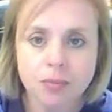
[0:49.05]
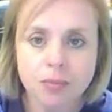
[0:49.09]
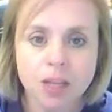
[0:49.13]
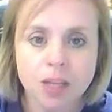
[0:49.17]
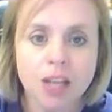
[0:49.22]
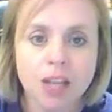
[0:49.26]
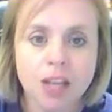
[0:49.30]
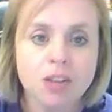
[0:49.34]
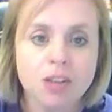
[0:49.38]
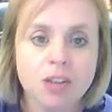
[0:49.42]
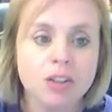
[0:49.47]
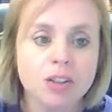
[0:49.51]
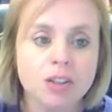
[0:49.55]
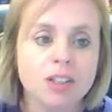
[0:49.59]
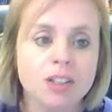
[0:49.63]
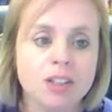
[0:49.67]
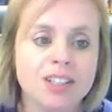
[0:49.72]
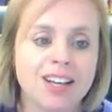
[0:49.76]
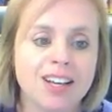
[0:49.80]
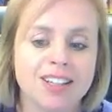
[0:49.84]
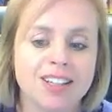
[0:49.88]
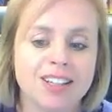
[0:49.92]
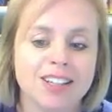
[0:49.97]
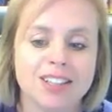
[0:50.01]
it looks
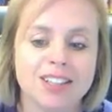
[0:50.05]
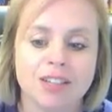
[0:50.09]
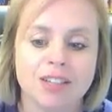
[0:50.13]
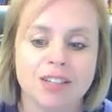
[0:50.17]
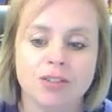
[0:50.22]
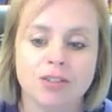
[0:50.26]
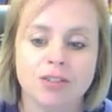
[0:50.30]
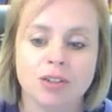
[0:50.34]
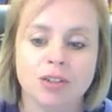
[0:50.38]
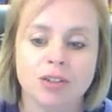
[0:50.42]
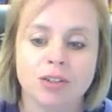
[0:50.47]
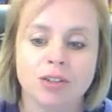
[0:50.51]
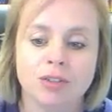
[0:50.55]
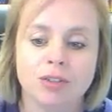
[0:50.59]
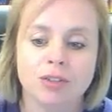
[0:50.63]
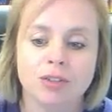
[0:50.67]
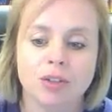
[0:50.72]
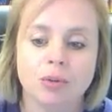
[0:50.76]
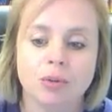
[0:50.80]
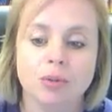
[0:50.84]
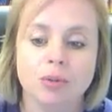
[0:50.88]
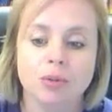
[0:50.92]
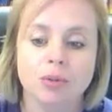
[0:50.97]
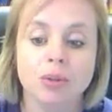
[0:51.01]
like several of
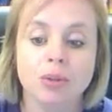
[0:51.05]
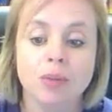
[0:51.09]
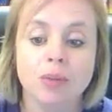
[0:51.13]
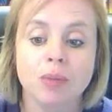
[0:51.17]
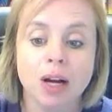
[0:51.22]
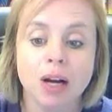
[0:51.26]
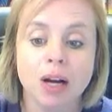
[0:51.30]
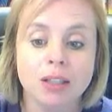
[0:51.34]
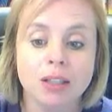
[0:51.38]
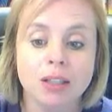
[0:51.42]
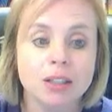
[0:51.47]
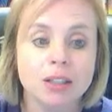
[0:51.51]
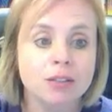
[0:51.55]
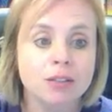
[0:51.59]
you were reminded